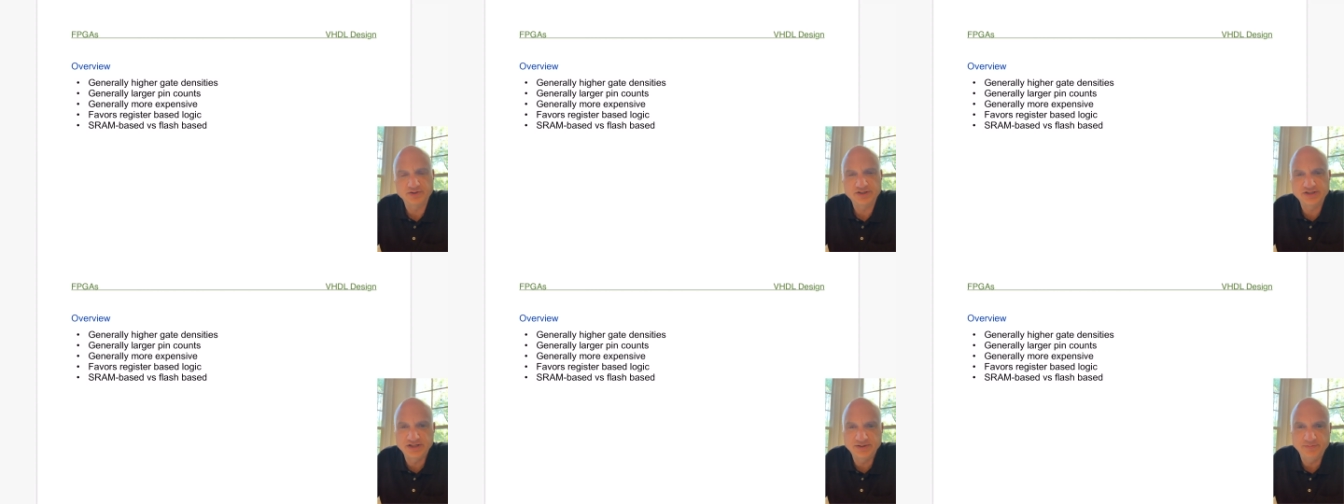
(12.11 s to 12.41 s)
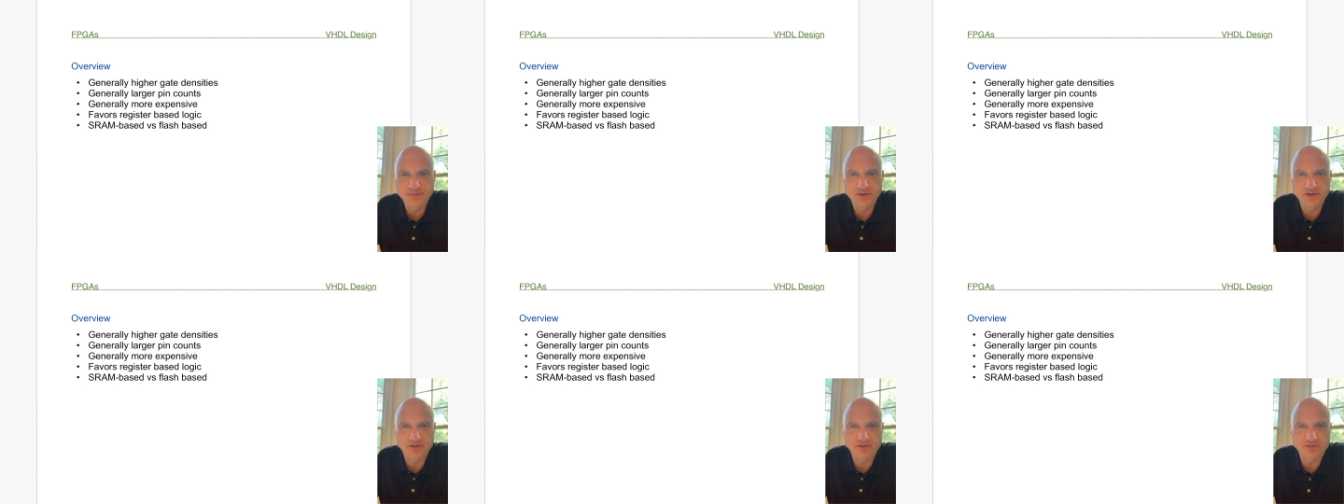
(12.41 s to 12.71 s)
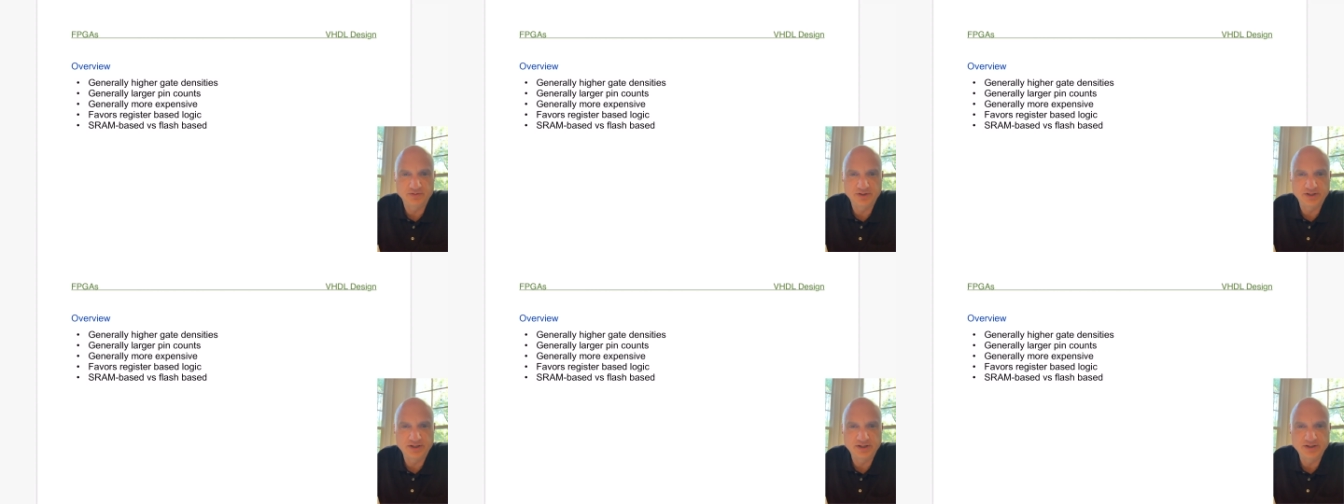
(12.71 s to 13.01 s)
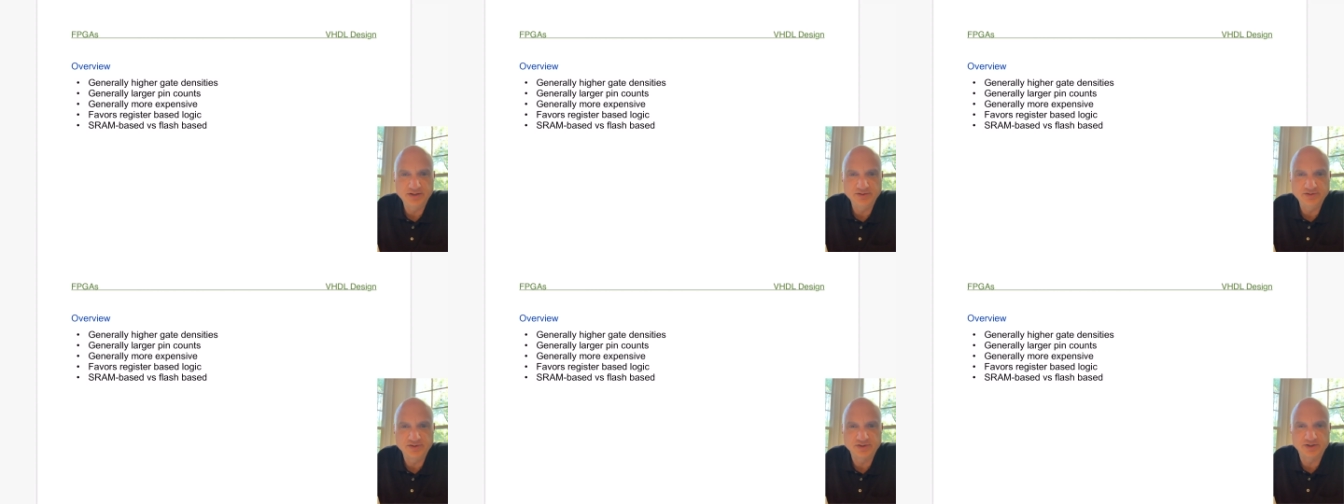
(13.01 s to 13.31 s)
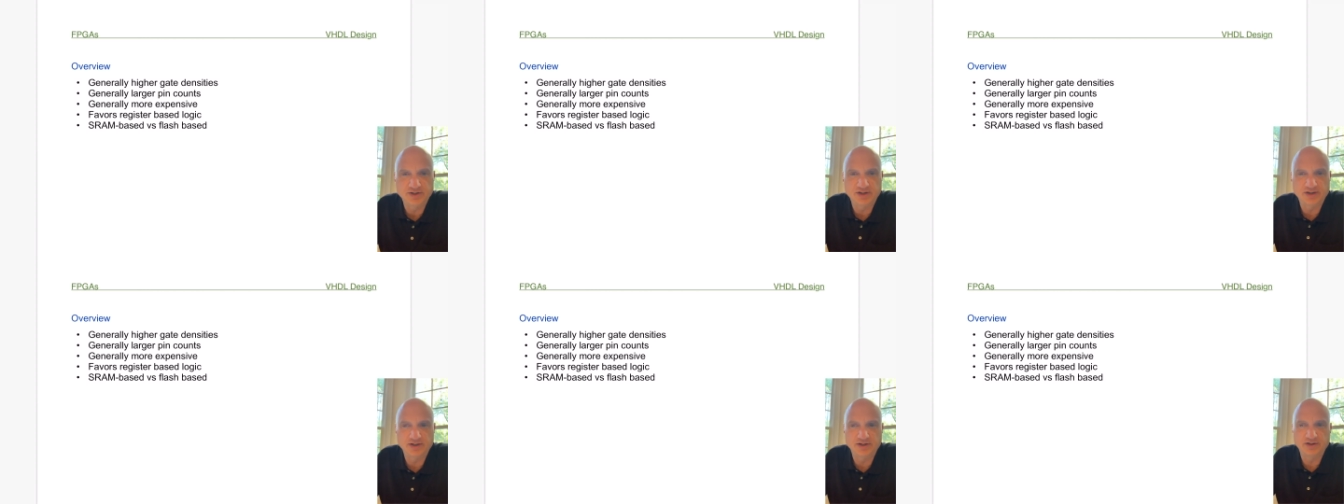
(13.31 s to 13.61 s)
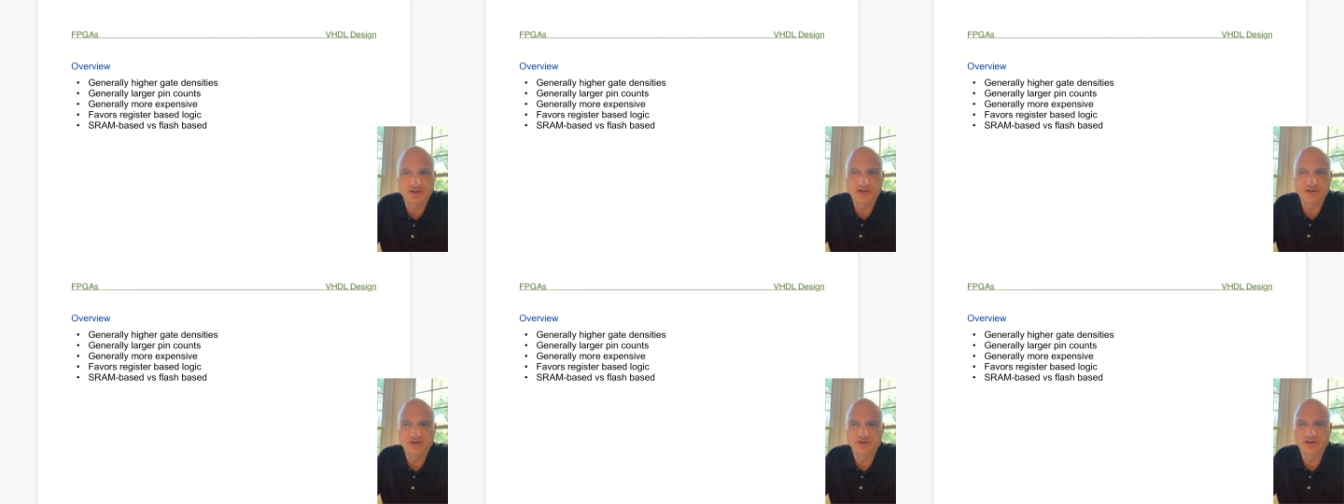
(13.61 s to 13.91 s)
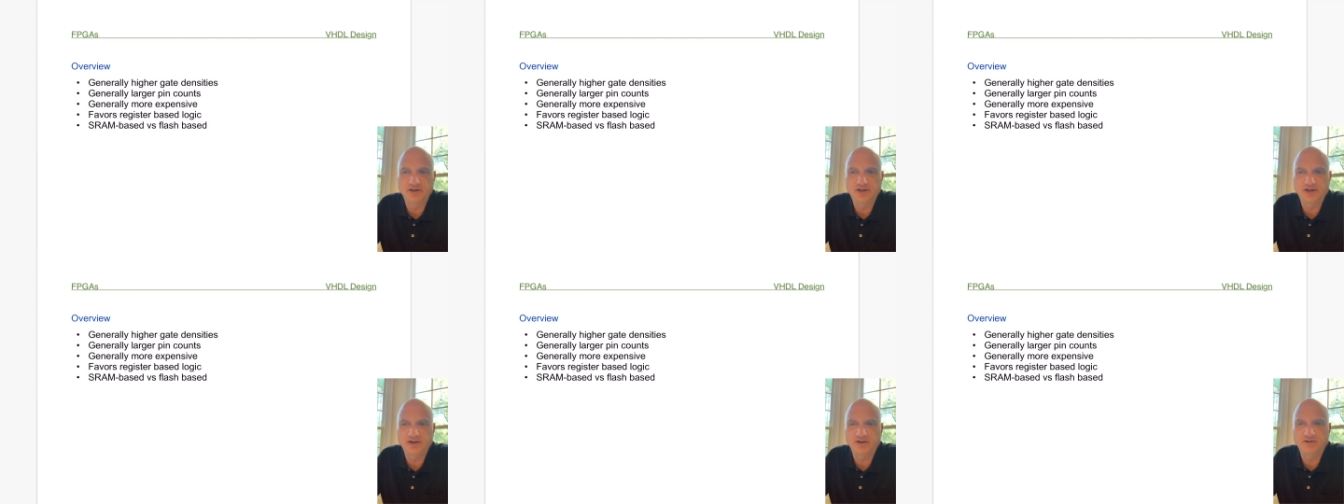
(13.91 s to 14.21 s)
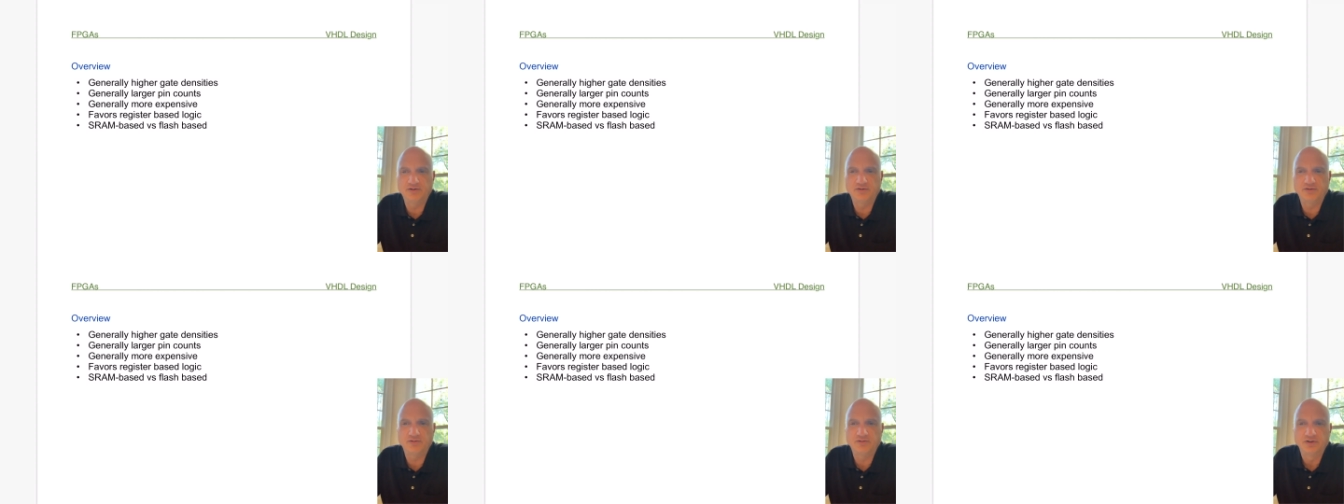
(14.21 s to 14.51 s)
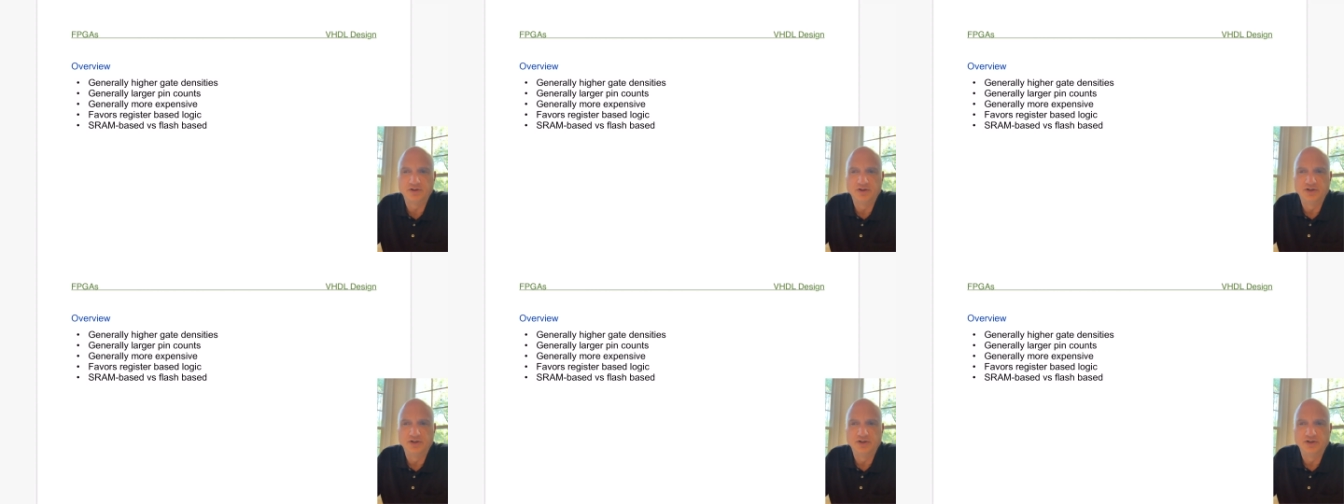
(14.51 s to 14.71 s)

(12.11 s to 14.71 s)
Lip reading: CPLDs and how